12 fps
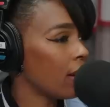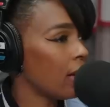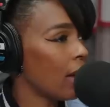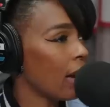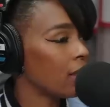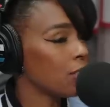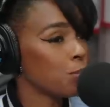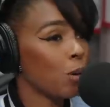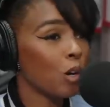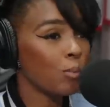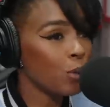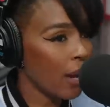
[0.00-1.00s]
He had this
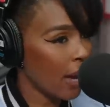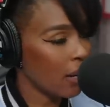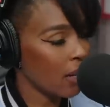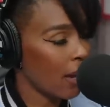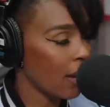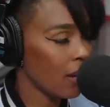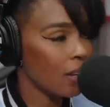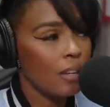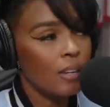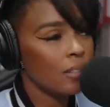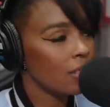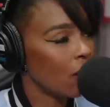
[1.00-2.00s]
purple Cadillac.
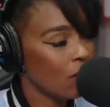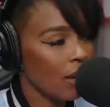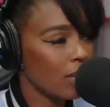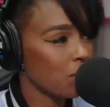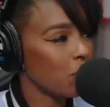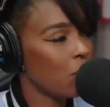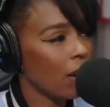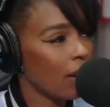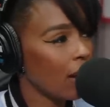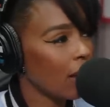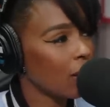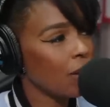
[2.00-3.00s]
Mm. Don't ask me why
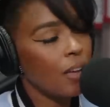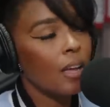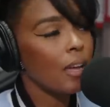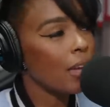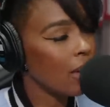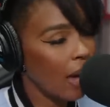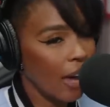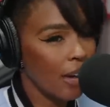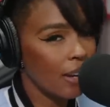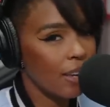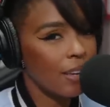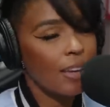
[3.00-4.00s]
he had it. he
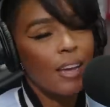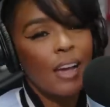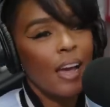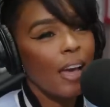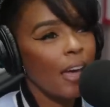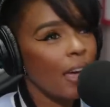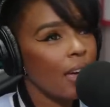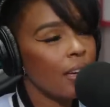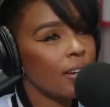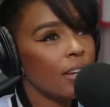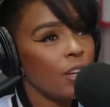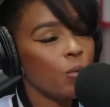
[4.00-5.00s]
had it,
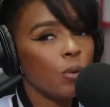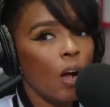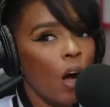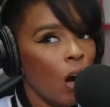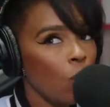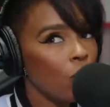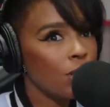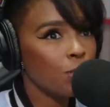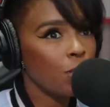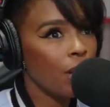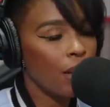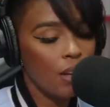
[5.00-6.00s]
and he would always
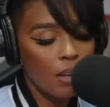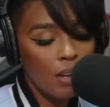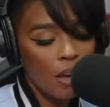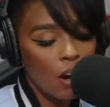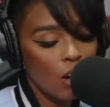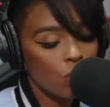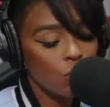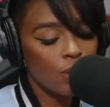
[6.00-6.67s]
play Earth,